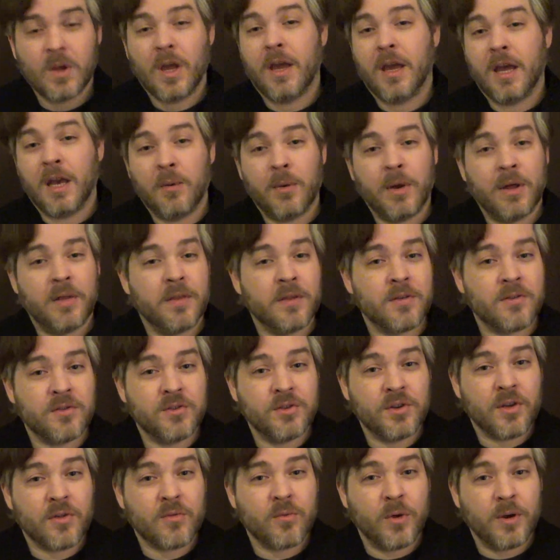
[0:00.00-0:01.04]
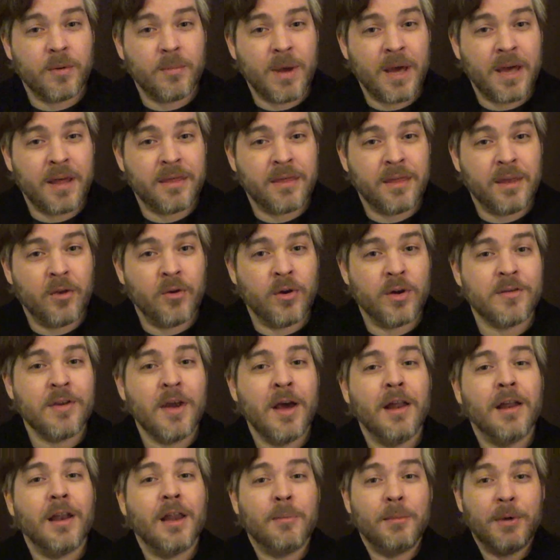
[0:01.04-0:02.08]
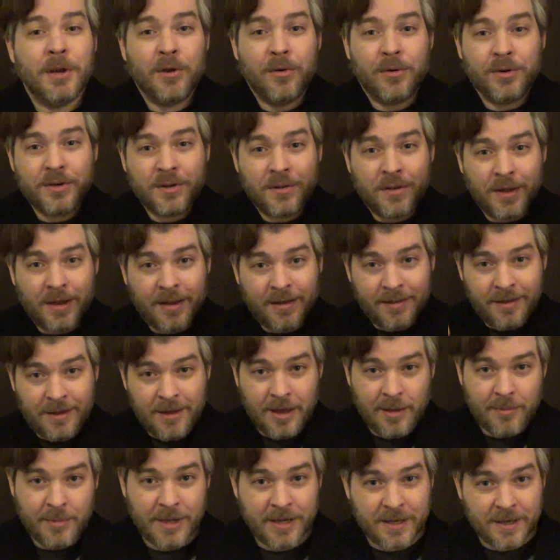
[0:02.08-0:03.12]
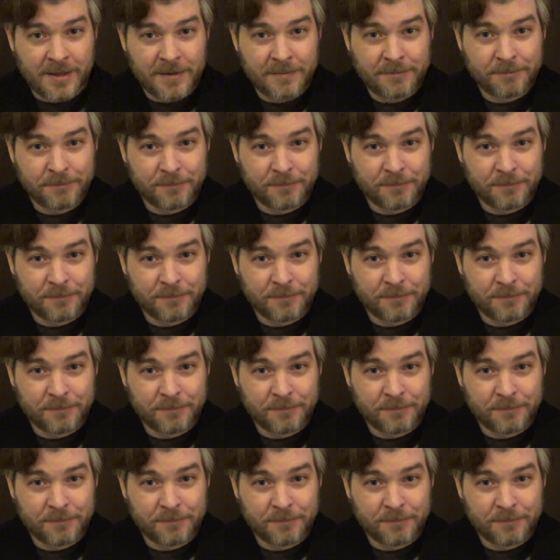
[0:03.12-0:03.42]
Anyway, this is just one of my theories. Let me know what you think in the comments.